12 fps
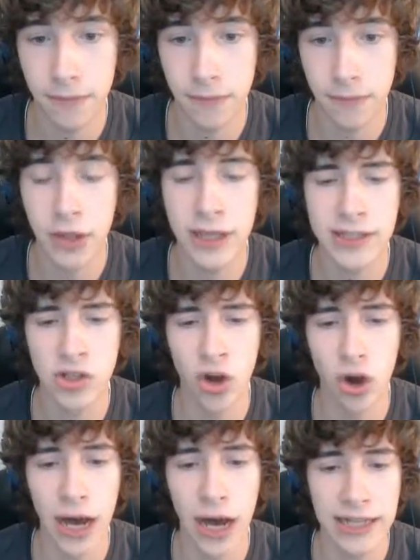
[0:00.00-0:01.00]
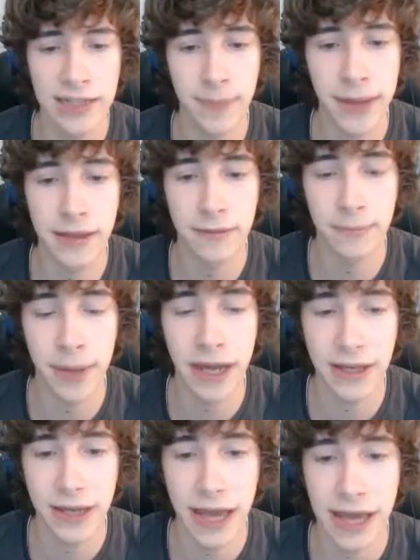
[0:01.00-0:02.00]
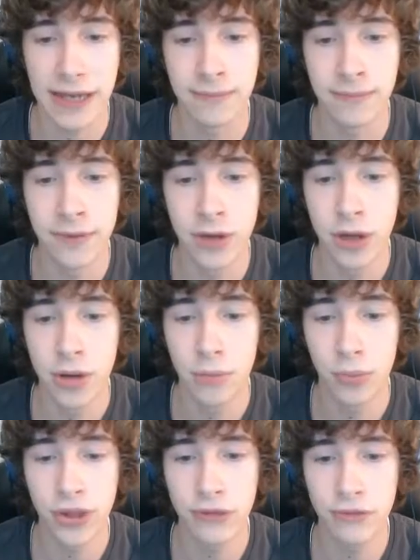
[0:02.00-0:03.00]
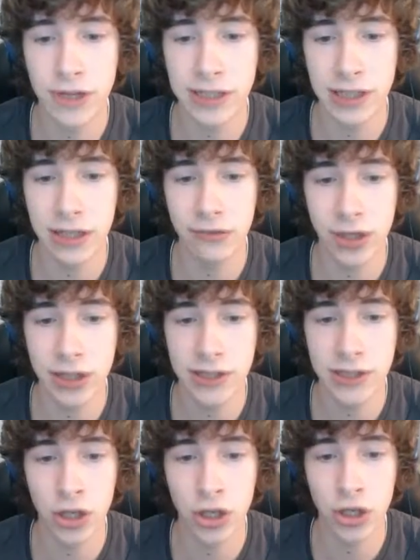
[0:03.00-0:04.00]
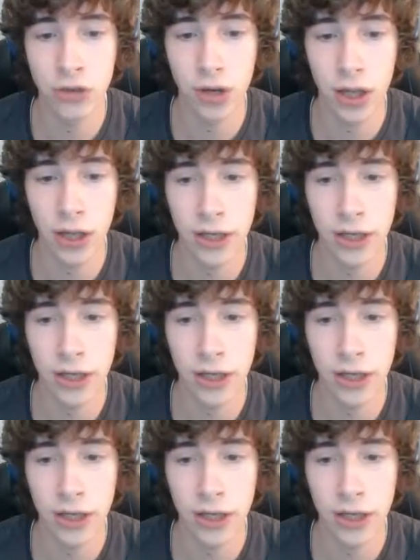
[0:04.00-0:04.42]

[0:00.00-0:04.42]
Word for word: well, it's not. I had to pay buy the game. But they recently released a new, like